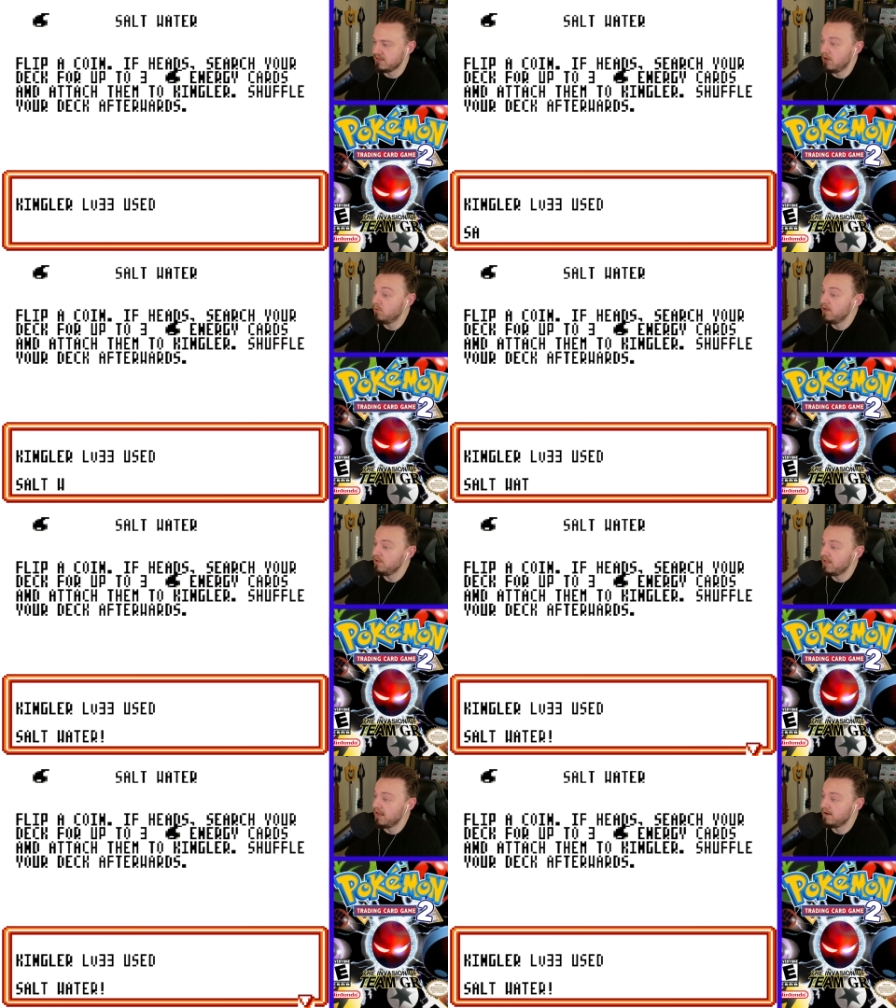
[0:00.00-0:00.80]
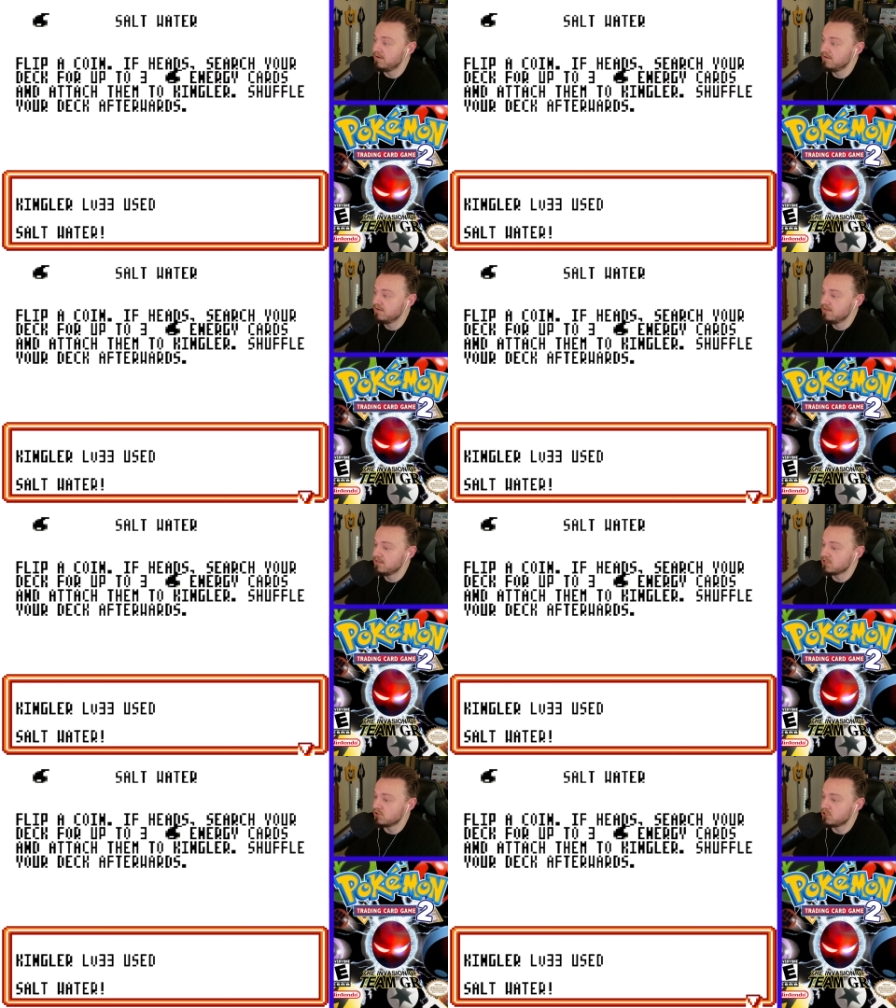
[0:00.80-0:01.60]
Oh, wait, you can.
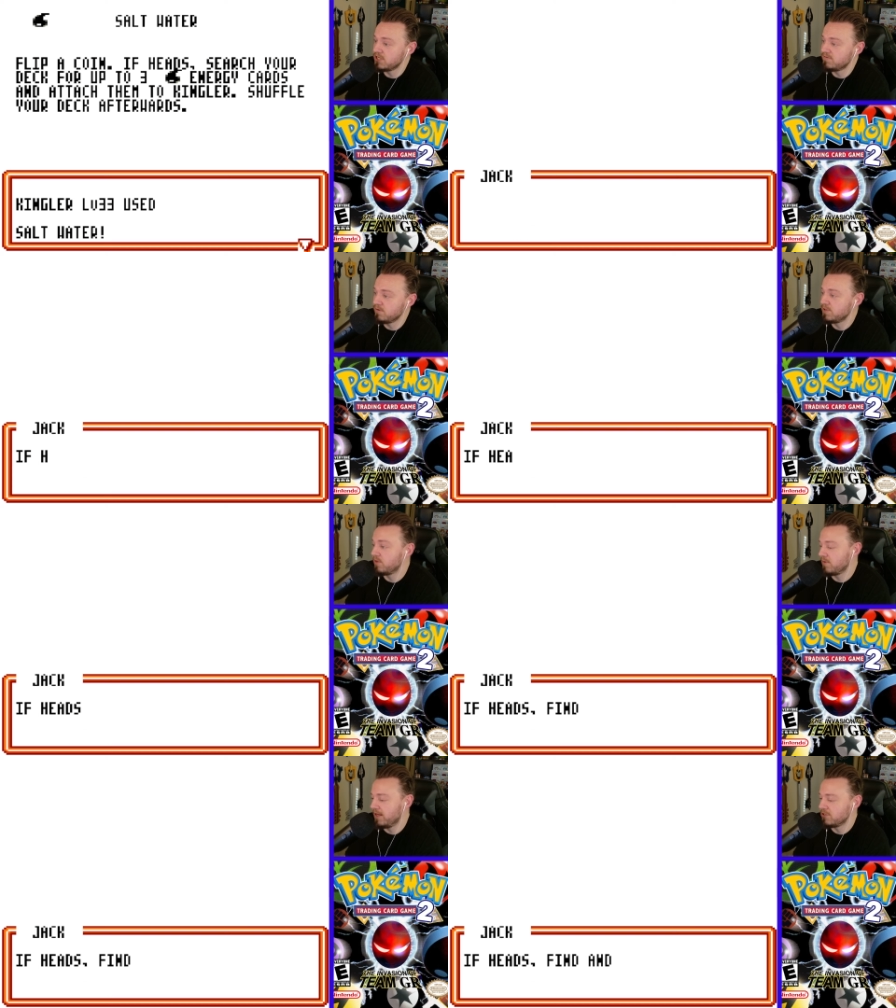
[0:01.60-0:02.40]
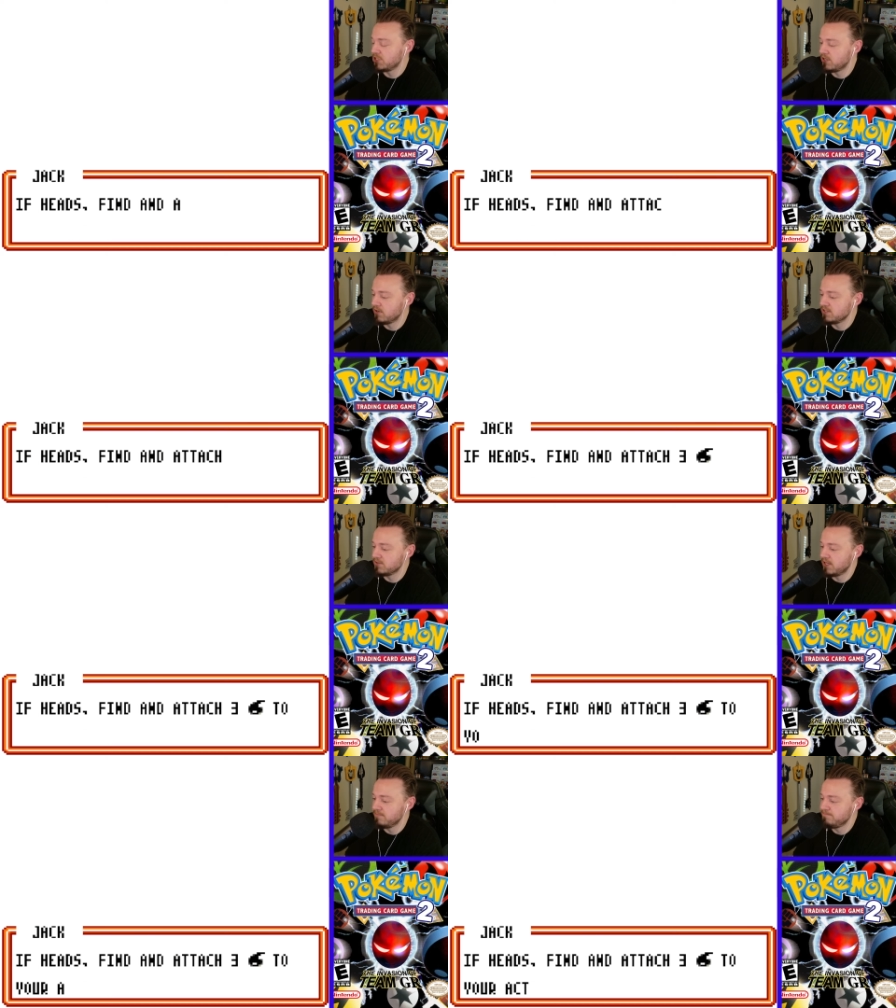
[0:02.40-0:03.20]
Search your deck for up to 3 energy cards.
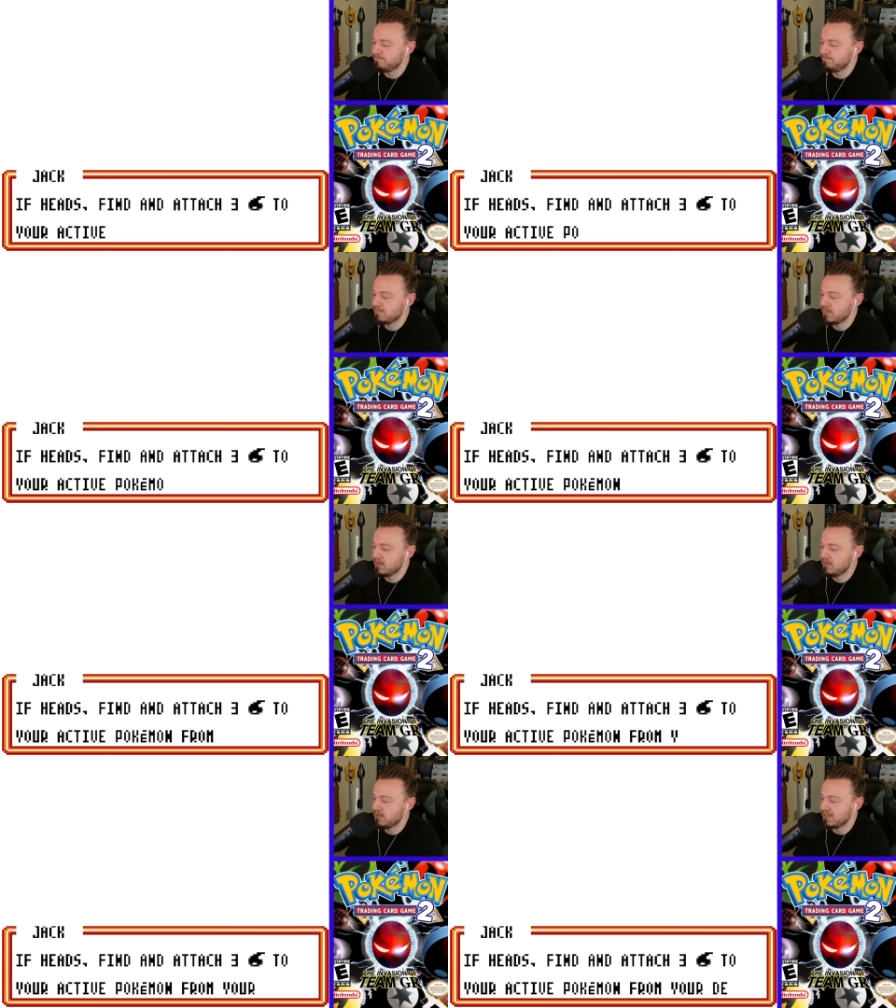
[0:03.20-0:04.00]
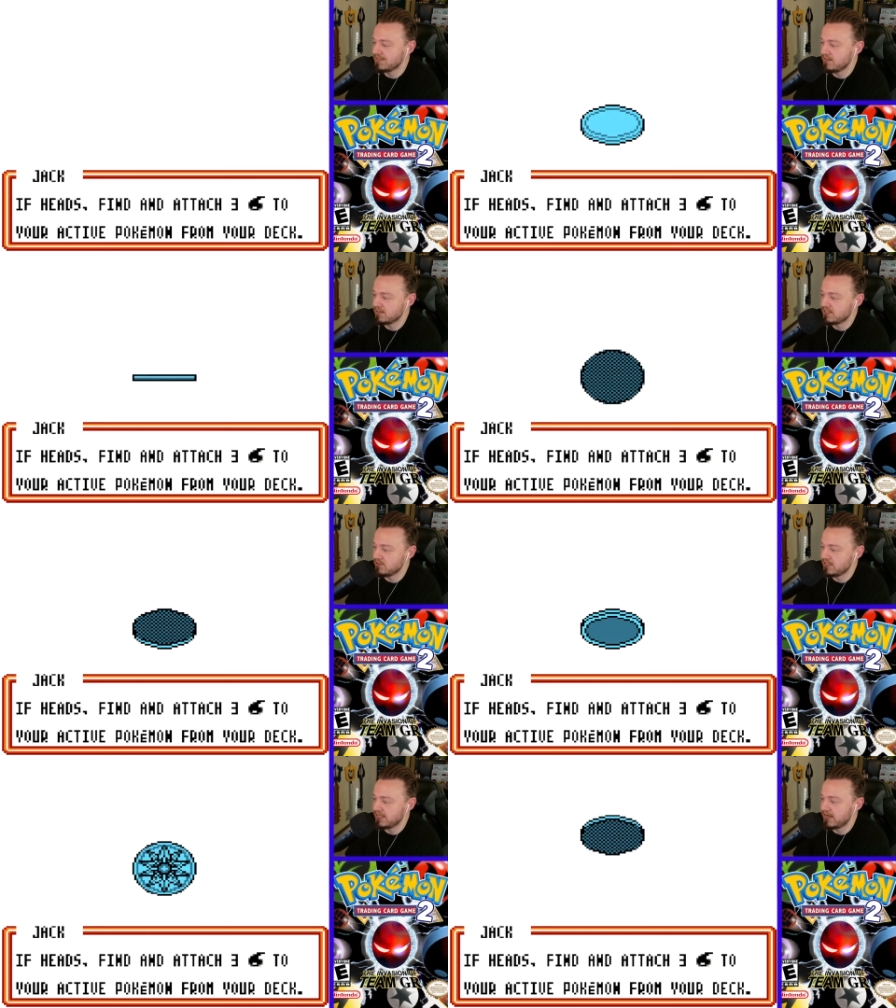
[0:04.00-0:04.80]
Okay. That sucks. You're
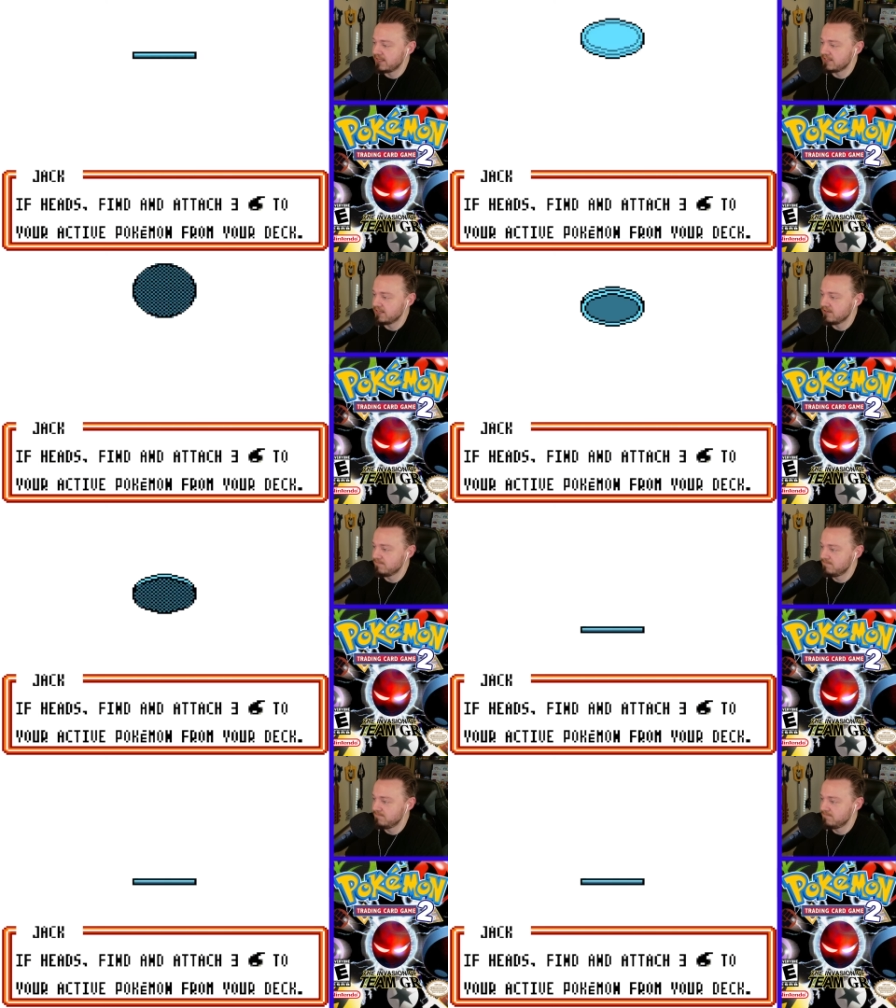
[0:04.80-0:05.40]
going to get heads here.